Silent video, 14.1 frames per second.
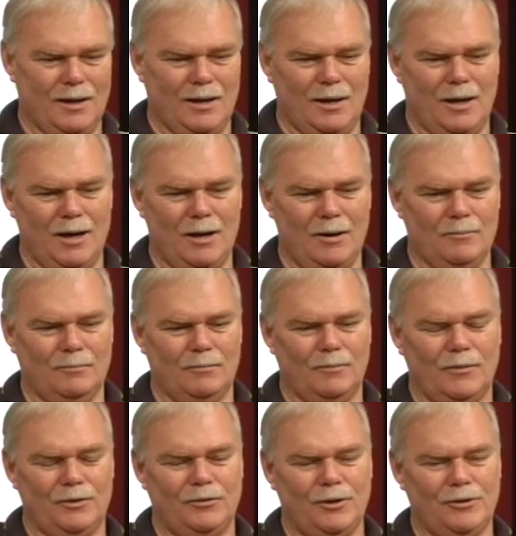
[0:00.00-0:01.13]
The
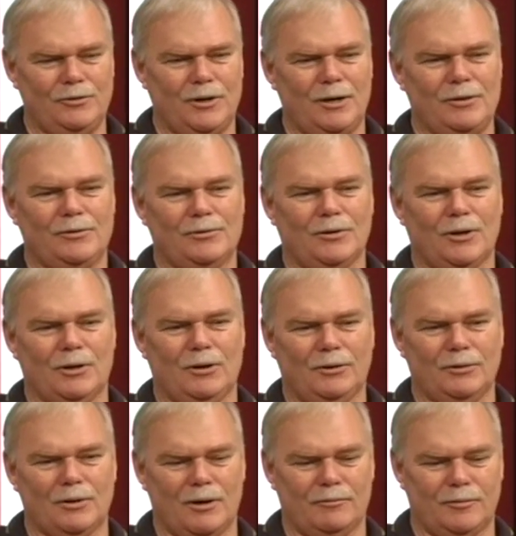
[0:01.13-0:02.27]
association's got a lot
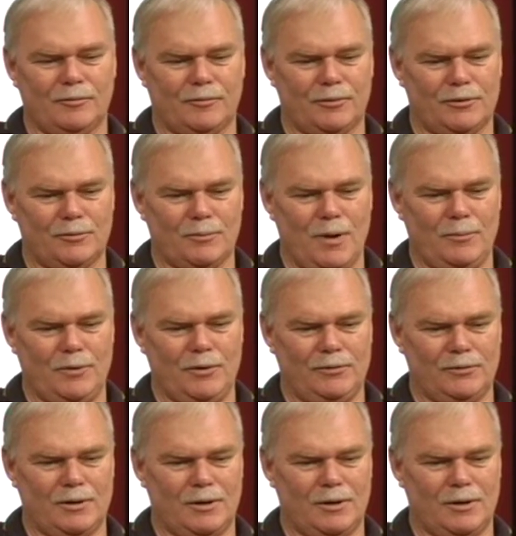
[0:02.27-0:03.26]
to offer for its members.